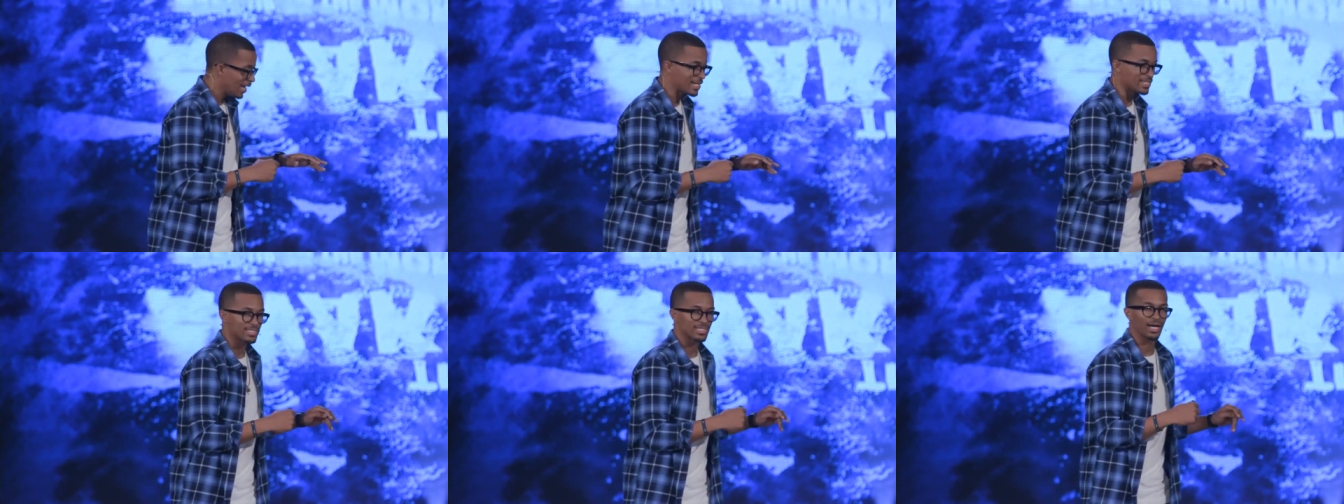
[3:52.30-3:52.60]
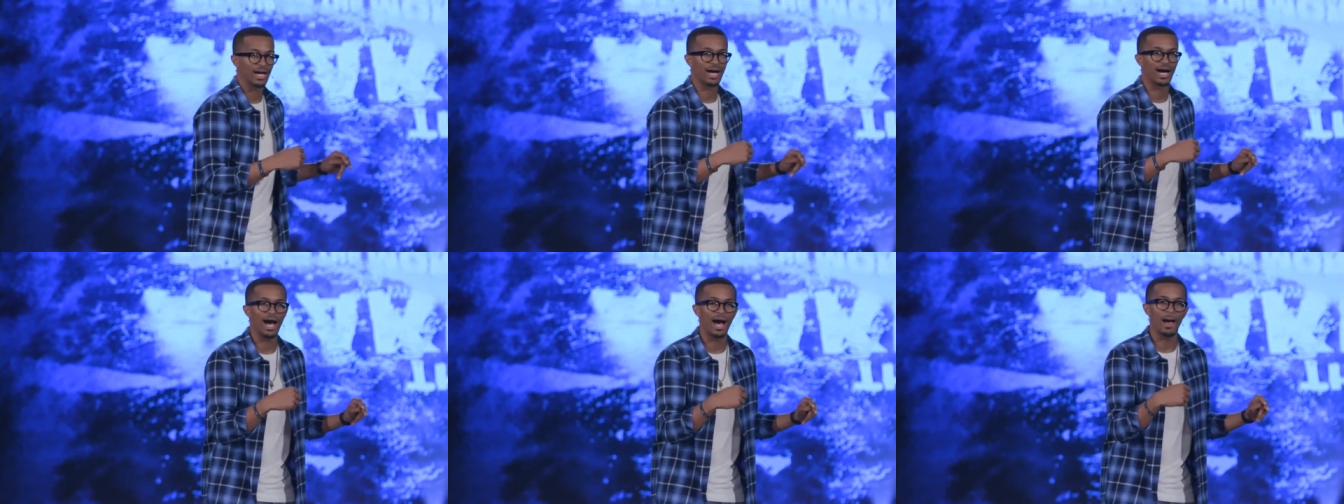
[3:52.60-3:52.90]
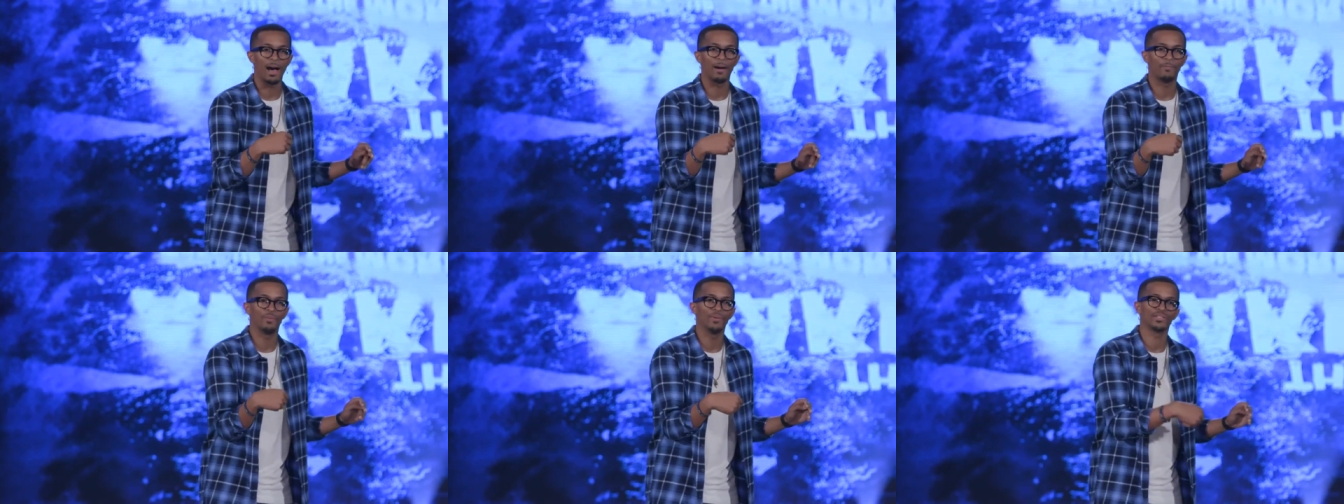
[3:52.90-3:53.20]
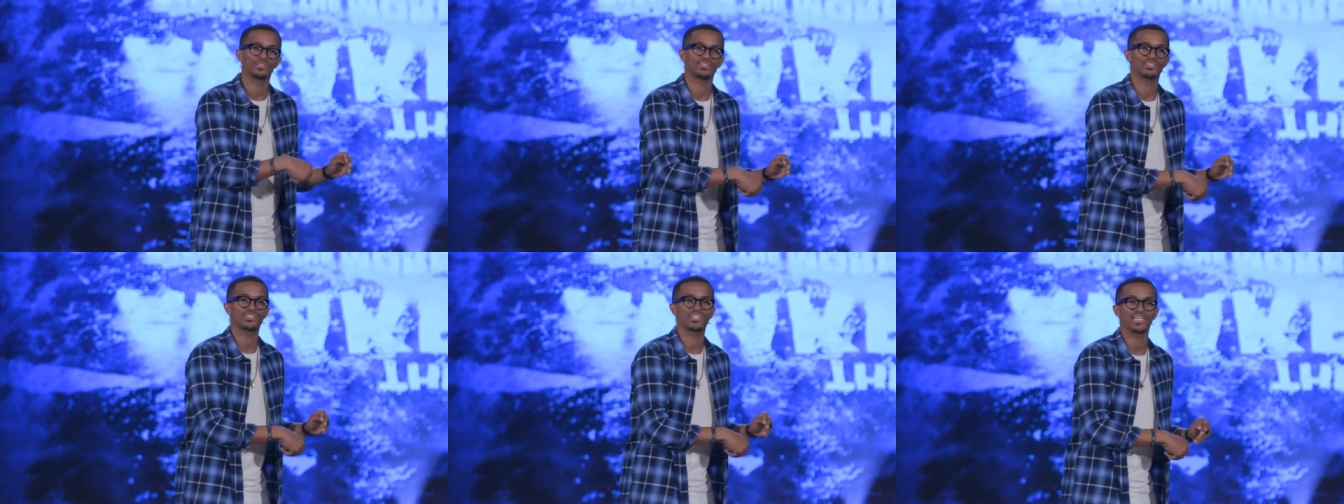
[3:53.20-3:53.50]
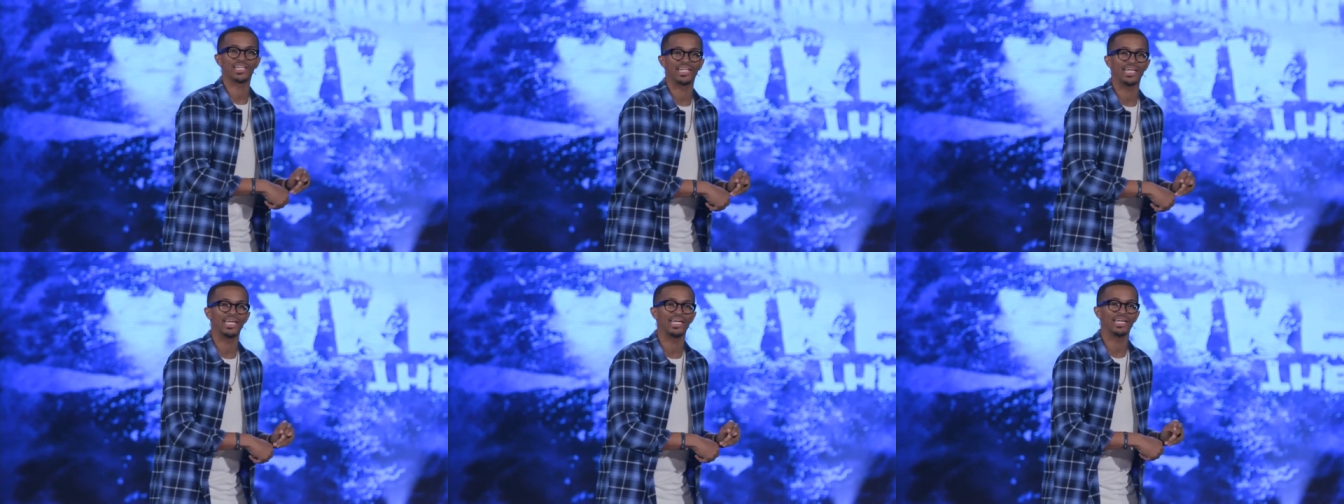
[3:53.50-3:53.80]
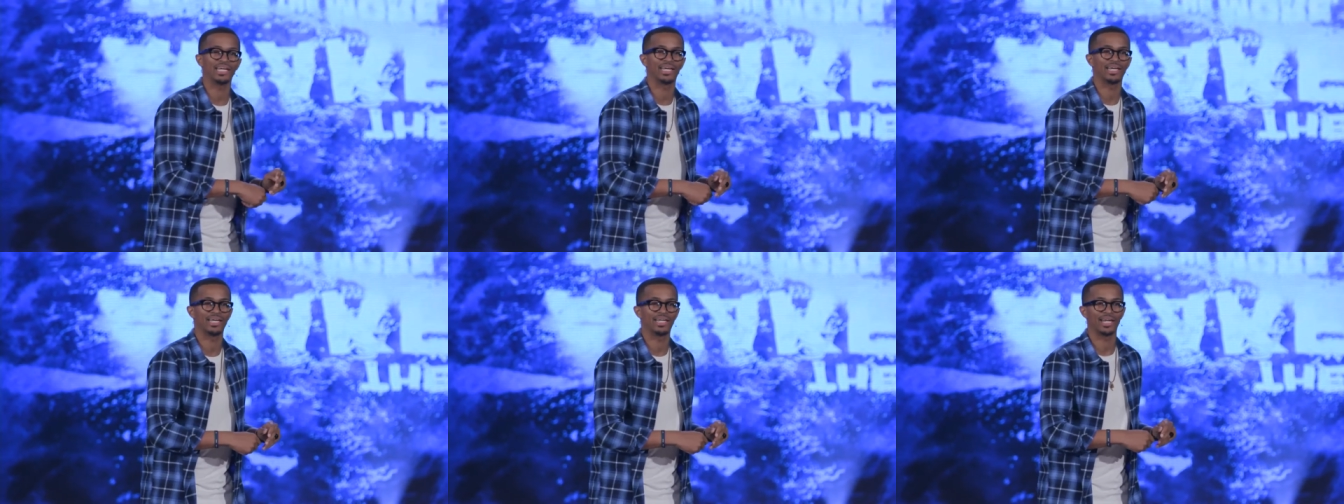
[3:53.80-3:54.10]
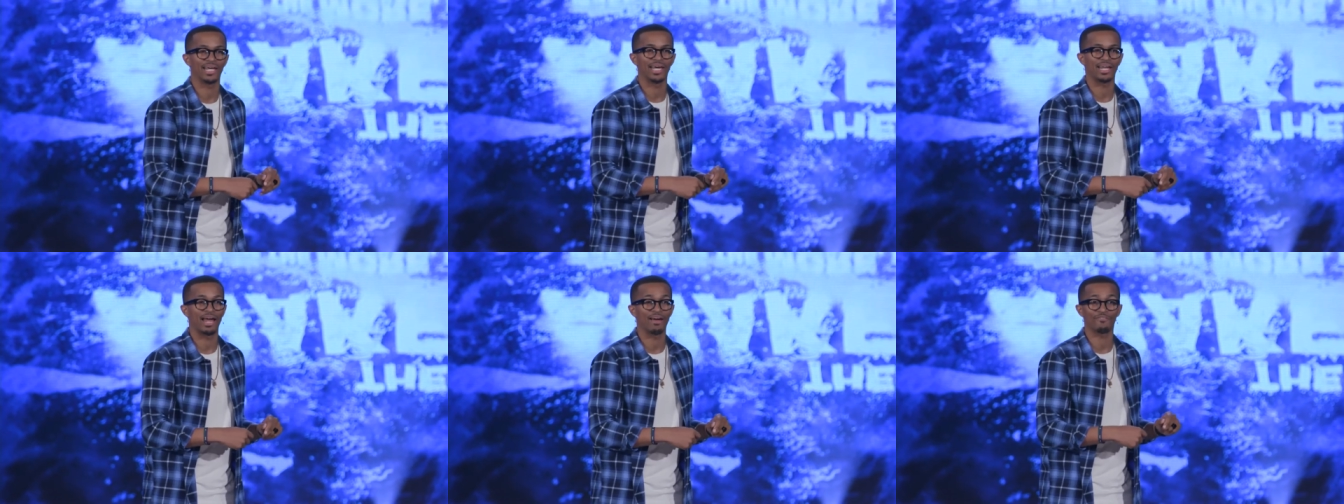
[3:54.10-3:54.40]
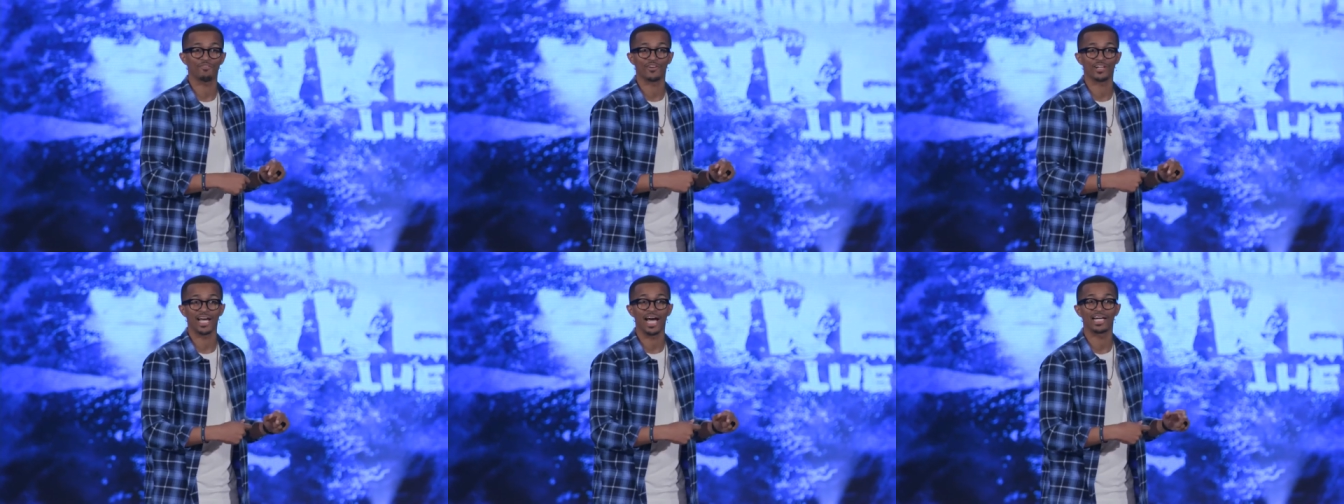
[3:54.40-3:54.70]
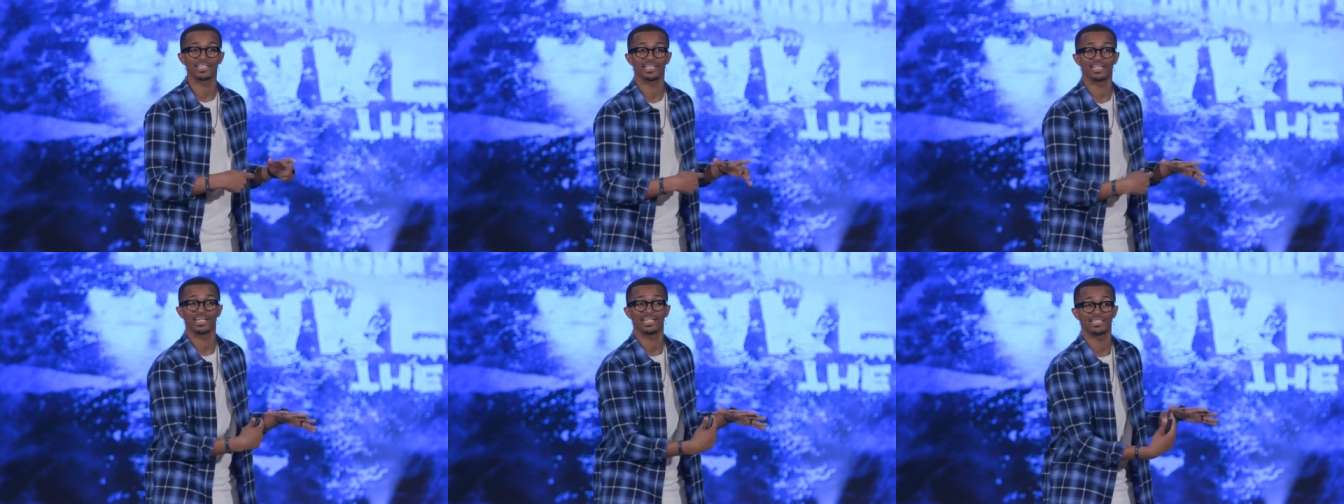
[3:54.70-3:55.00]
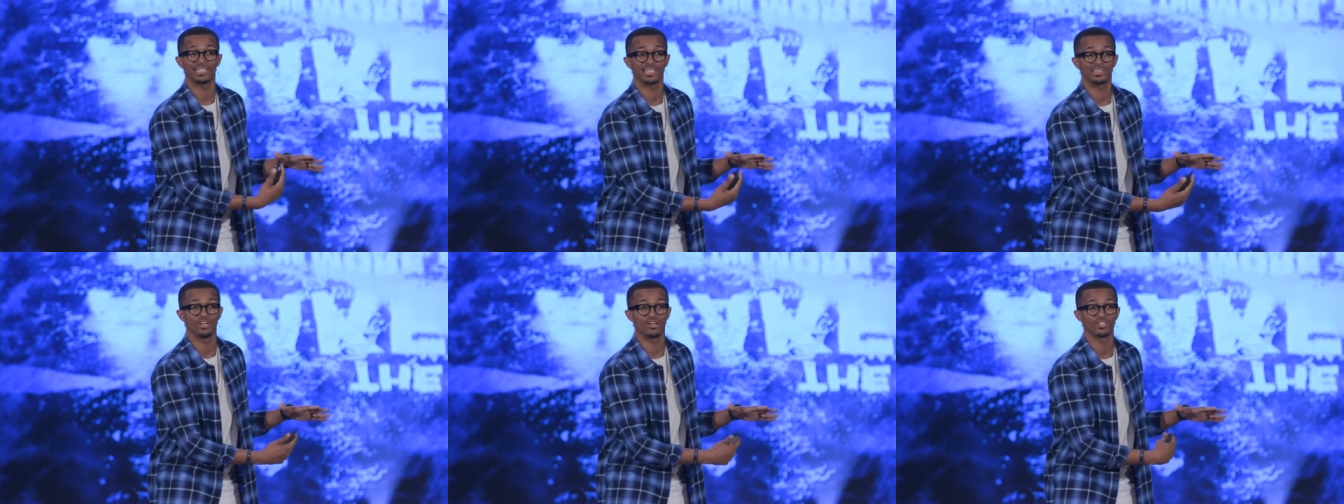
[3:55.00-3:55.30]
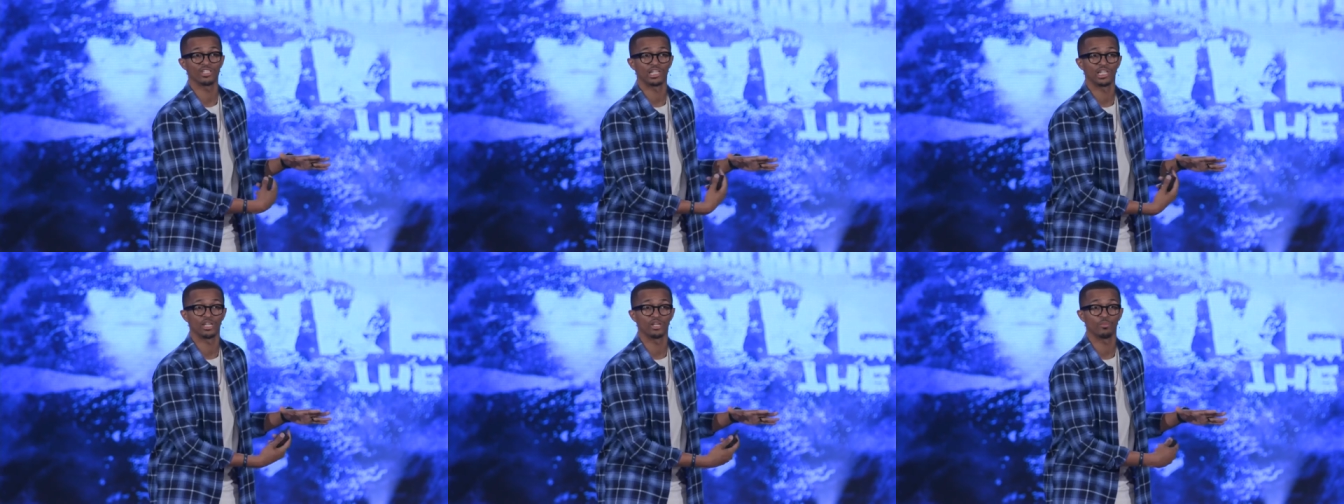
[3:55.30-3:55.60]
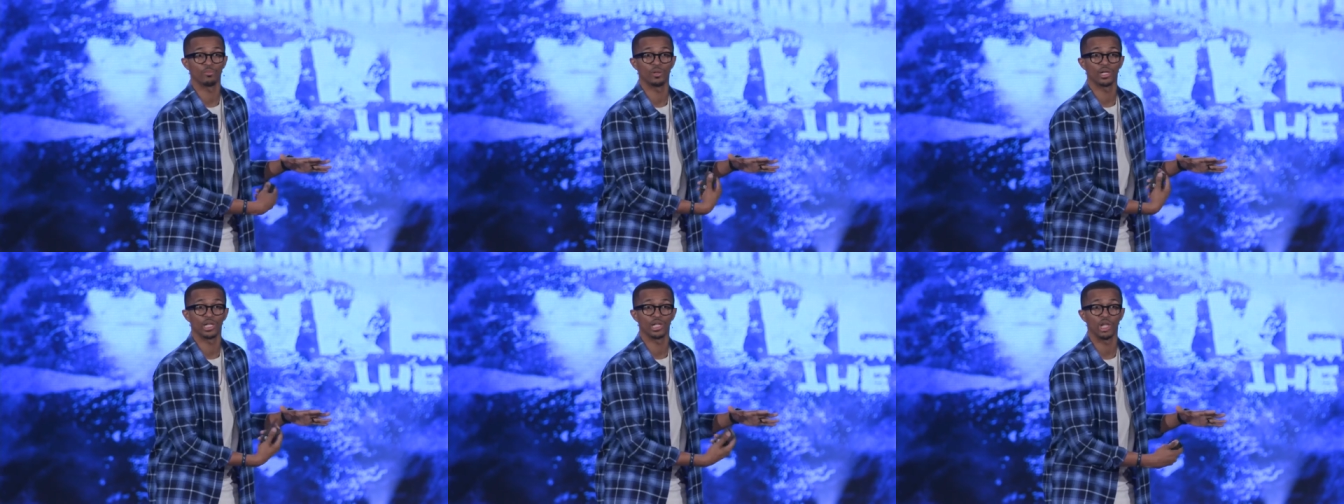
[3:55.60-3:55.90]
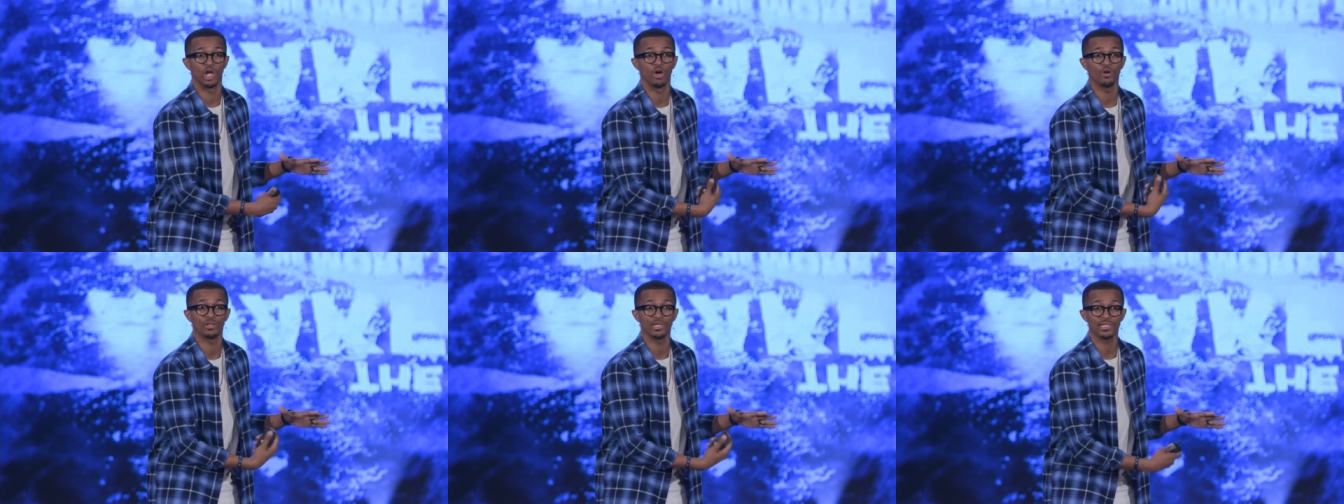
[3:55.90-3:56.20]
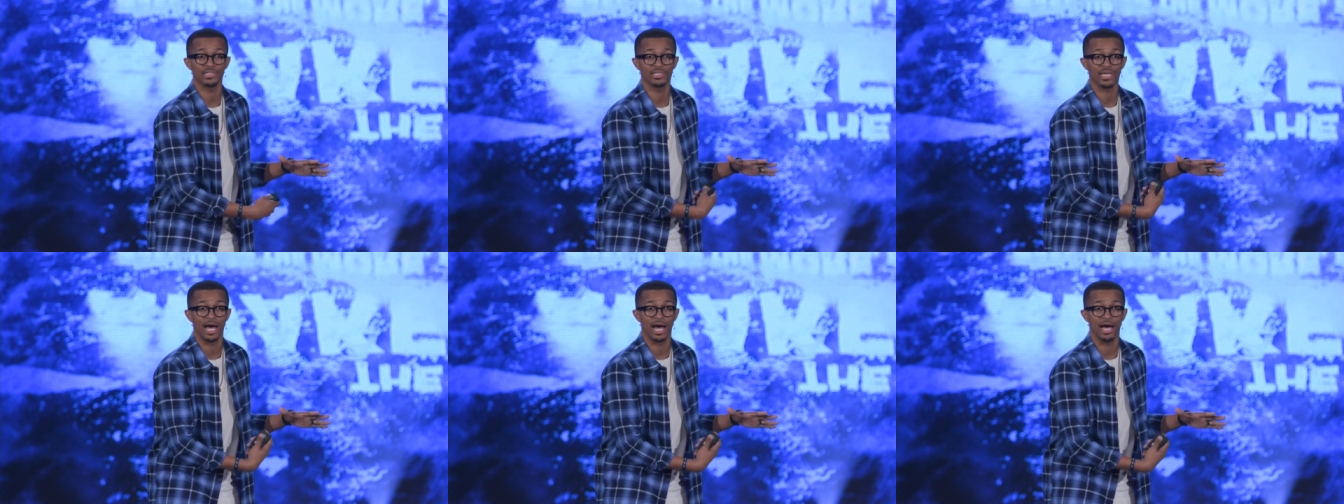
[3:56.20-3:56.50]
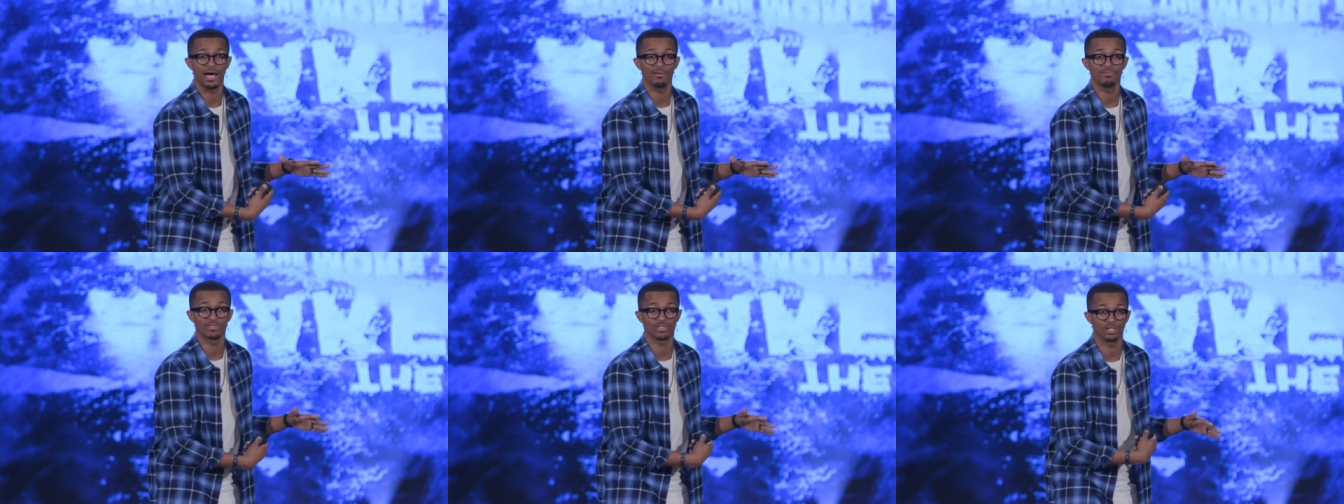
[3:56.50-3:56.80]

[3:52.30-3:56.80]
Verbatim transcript: is uh, I, put the CD in and I forgot that it, there's a little bit of loading time.